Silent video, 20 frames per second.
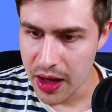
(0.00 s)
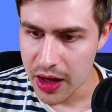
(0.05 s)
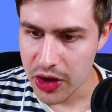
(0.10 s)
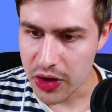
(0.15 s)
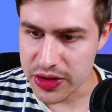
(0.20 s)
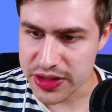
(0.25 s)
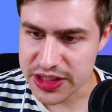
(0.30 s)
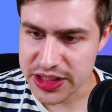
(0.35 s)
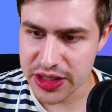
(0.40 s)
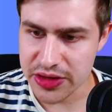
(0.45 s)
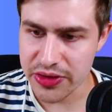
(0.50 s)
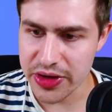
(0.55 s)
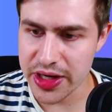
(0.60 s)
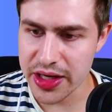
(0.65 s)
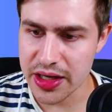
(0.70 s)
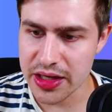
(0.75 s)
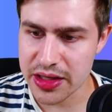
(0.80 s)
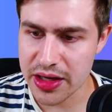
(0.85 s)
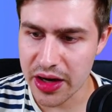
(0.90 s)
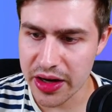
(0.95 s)
Considering
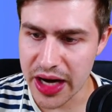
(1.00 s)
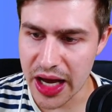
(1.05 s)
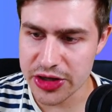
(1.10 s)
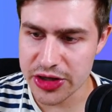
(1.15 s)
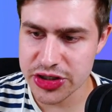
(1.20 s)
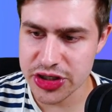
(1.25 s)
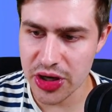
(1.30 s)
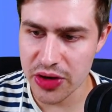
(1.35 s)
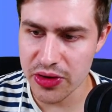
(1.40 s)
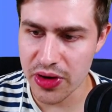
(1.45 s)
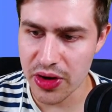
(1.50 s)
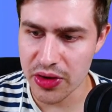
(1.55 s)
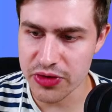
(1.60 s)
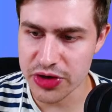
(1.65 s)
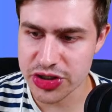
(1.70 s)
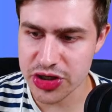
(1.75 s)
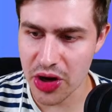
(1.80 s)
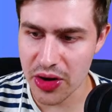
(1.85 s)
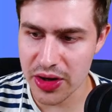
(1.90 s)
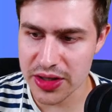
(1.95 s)
Garnacho,
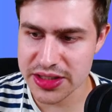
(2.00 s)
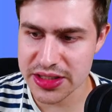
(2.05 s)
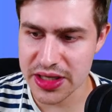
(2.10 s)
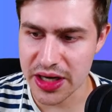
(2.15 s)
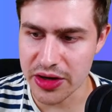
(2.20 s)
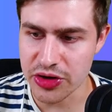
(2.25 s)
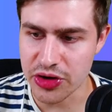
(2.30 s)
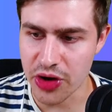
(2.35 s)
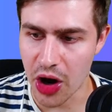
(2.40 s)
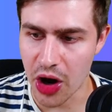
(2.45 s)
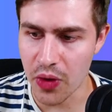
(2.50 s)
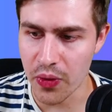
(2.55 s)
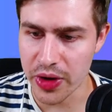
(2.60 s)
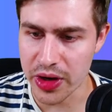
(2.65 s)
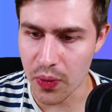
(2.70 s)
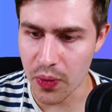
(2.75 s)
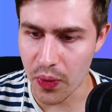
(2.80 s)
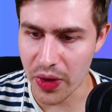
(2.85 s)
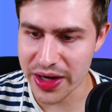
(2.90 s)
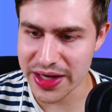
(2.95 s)
Richarlison, and Darwin,
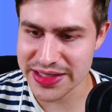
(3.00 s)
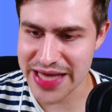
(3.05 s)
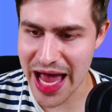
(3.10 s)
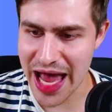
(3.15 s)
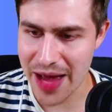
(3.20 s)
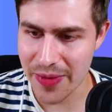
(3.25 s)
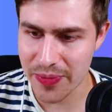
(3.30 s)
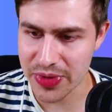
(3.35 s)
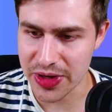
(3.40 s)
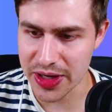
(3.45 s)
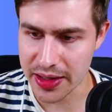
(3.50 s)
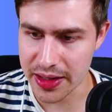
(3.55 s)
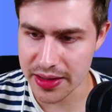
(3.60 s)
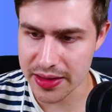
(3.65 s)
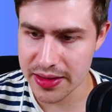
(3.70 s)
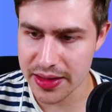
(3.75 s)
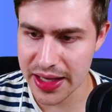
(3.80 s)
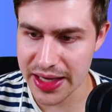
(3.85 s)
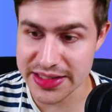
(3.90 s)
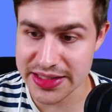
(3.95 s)
what is happening?
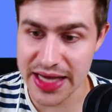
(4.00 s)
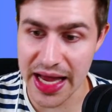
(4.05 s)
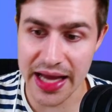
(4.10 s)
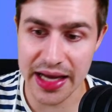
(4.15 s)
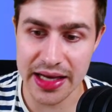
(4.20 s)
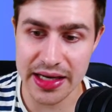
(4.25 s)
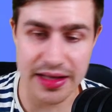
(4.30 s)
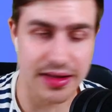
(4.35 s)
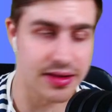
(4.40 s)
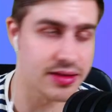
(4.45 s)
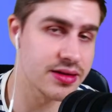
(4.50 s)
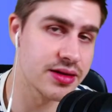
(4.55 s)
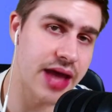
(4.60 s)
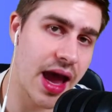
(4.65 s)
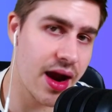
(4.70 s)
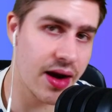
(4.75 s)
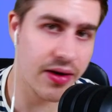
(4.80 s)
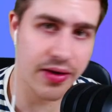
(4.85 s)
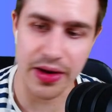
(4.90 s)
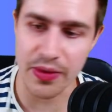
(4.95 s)
Exactly.
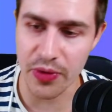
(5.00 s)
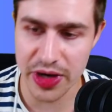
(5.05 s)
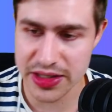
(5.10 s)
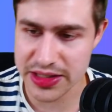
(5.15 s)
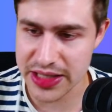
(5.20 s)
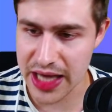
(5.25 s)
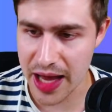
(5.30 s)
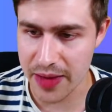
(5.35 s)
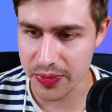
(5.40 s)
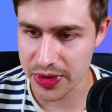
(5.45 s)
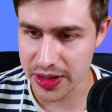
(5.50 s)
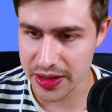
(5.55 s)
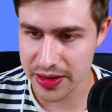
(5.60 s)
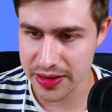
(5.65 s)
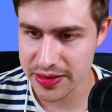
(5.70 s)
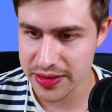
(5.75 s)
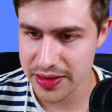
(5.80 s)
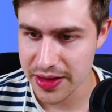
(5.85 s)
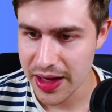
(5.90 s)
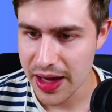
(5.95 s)
Gahari, what is happening?
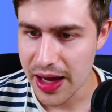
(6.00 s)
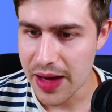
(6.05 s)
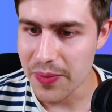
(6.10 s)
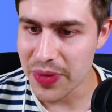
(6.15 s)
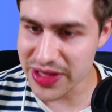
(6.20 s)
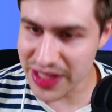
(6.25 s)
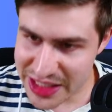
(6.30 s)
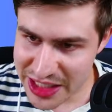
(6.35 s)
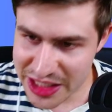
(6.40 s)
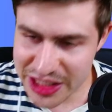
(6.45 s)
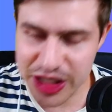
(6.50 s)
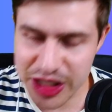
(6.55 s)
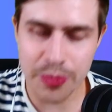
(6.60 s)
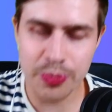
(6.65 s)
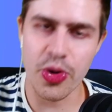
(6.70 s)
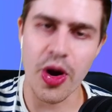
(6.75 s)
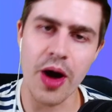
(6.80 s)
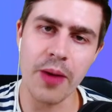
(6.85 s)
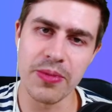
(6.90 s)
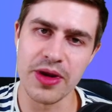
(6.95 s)
But this is the
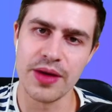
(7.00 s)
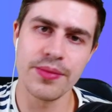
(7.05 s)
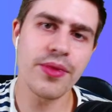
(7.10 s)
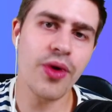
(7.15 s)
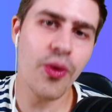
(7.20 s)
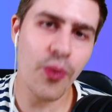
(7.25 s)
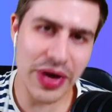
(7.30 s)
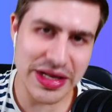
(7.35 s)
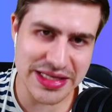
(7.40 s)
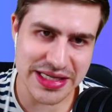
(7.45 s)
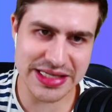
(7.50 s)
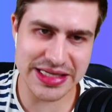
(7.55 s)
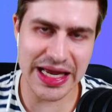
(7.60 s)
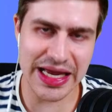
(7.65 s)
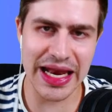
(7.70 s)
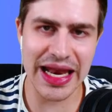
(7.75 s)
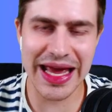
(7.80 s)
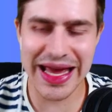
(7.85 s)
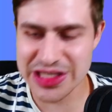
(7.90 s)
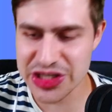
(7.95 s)
problem when
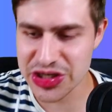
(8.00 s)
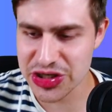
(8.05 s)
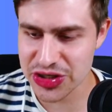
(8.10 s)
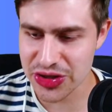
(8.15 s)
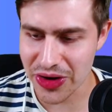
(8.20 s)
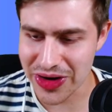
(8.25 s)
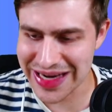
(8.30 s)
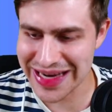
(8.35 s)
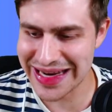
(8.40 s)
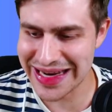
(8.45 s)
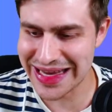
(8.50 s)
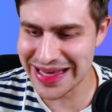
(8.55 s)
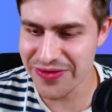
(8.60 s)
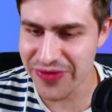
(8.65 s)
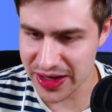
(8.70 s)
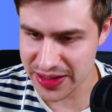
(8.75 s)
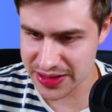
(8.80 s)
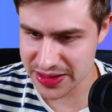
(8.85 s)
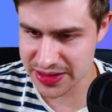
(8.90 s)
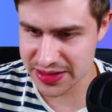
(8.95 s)
Salah and Son leave
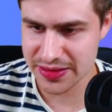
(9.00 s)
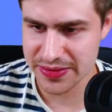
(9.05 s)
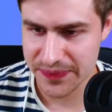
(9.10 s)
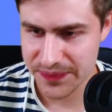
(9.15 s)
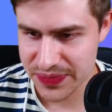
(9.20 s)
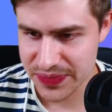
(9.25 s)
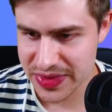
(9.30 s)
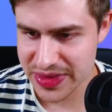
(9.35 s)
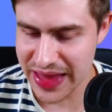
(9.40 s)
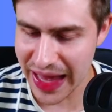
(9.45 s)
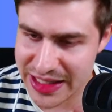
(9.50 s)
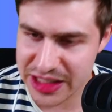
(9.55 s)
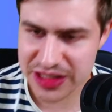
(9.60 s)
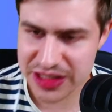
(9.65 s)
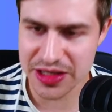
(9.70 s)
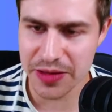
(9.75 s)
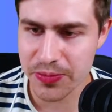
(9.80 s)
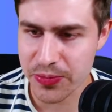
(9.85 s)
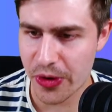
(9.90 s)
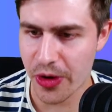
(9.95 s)
us. That's
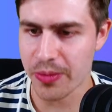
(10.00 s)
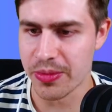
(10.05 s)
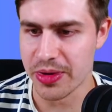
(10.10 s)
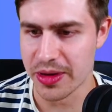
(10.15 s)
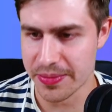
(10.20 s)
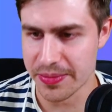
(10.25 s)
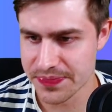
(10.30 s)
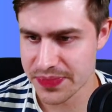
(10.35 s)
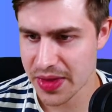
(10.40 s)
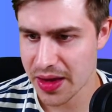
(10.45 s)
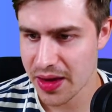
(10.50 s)
the problem.